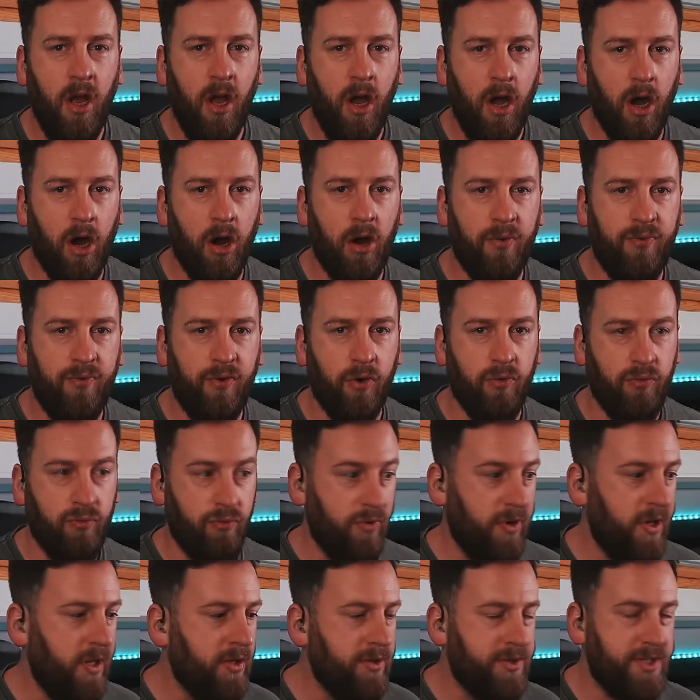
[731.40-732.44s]
are for
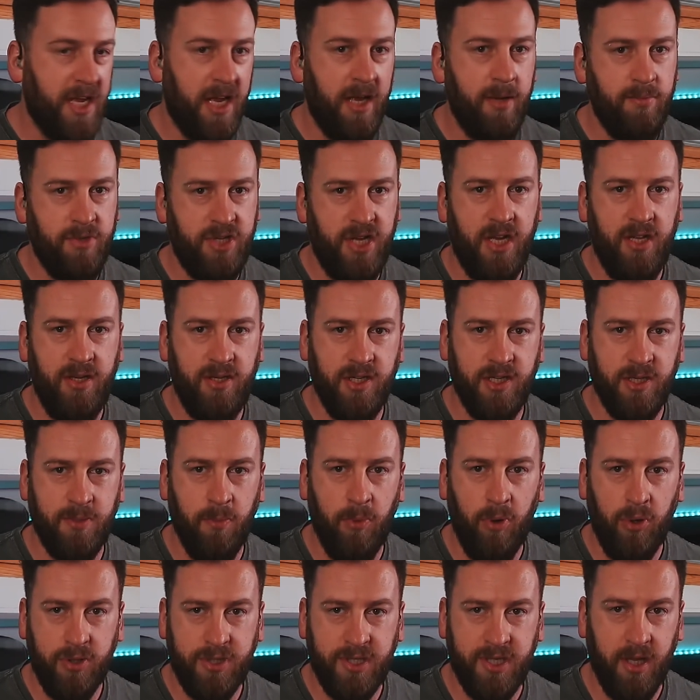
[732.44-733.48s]
real-time changes
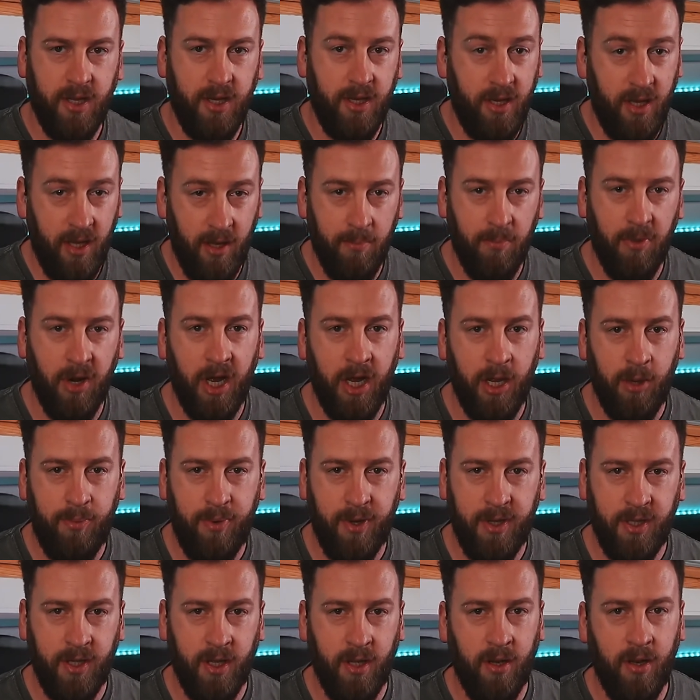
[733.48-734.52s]
mostly, in my
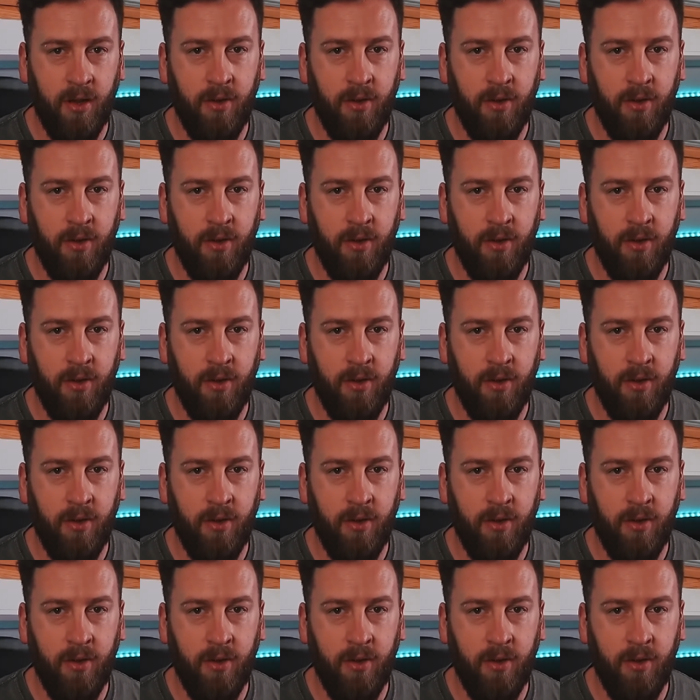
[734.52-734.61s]
opinion.